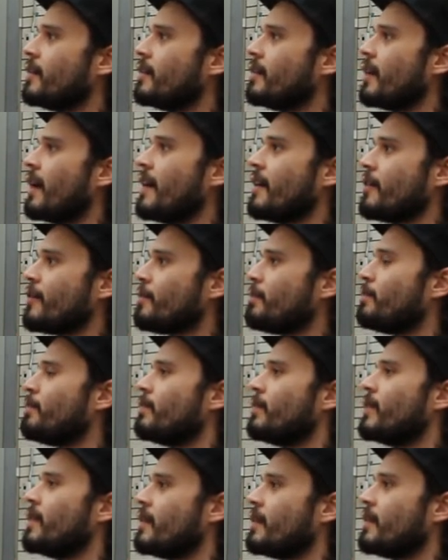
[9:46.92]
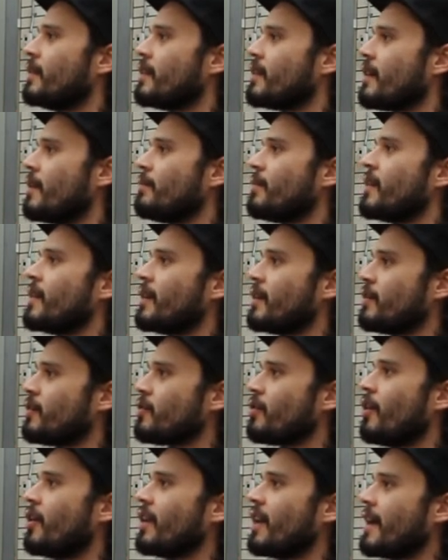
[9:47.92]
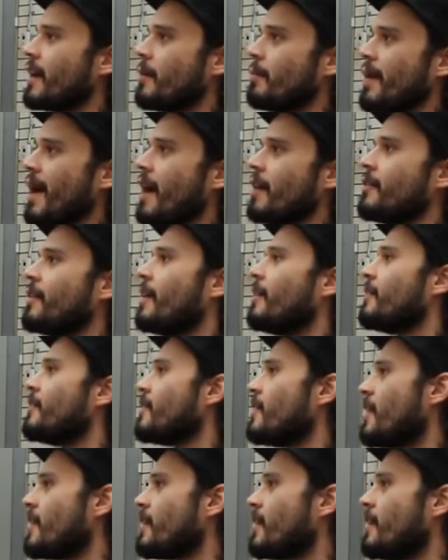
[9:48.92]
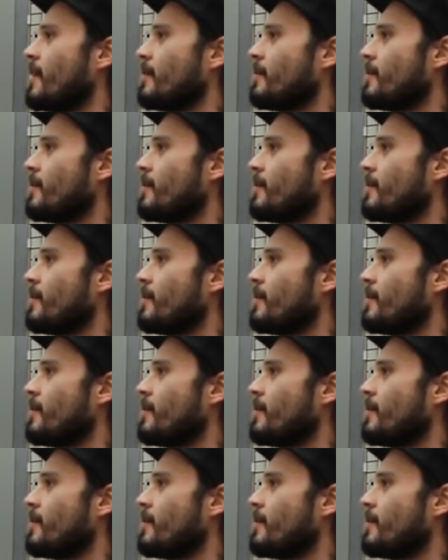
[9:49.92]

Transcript: nice something, saw like a background like that.